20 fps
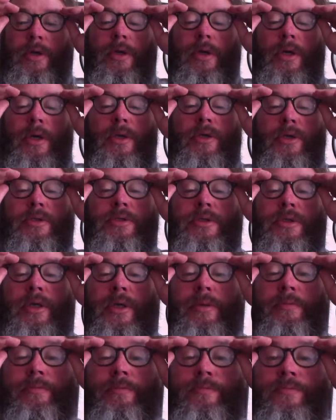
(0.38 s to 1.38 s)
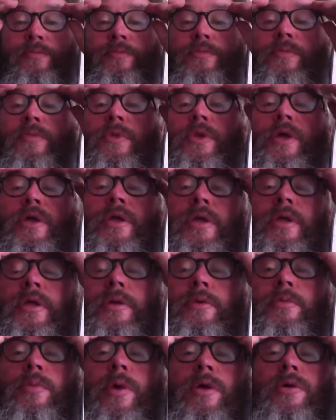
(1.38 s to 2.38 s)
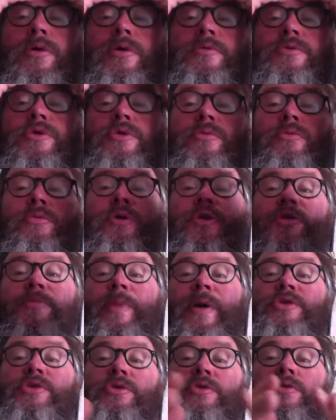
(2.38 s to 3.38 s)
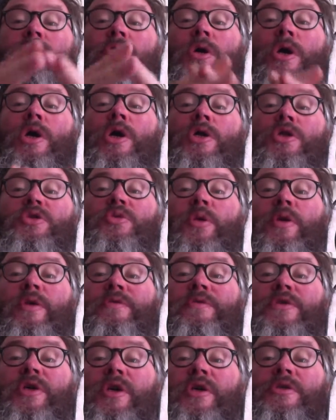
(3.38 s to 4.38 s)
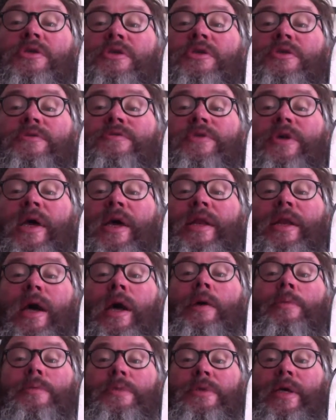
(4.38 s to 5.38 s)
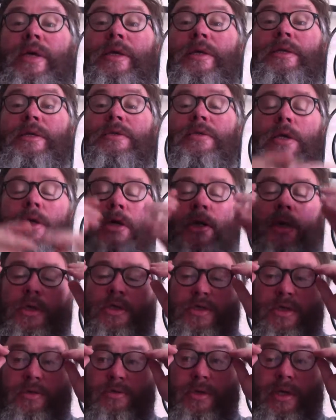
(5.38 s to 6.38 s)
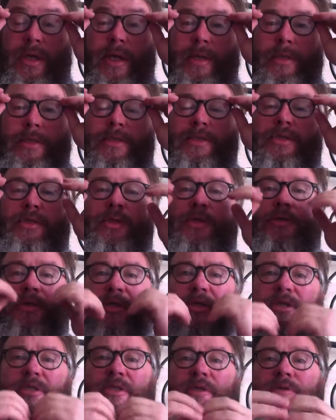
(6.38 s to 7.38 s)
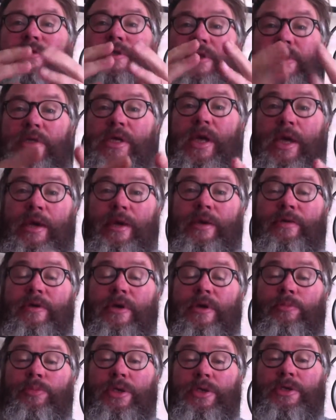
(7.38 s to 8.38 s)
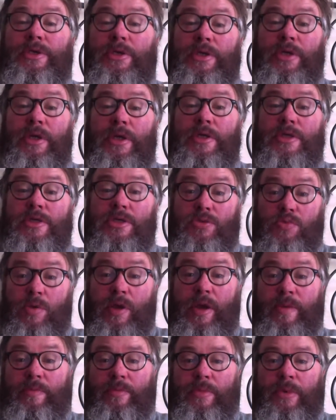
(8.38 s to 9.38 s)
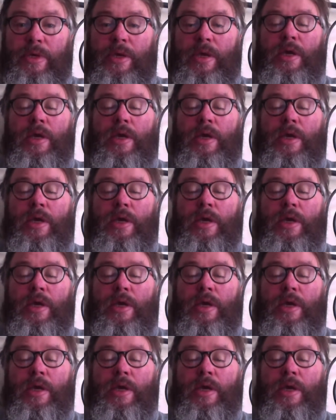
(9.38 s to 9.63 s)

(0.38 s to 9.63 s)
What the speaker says: And welcome to a special 12 Tasks of Dan update. So the latest news is that today I completed another swim,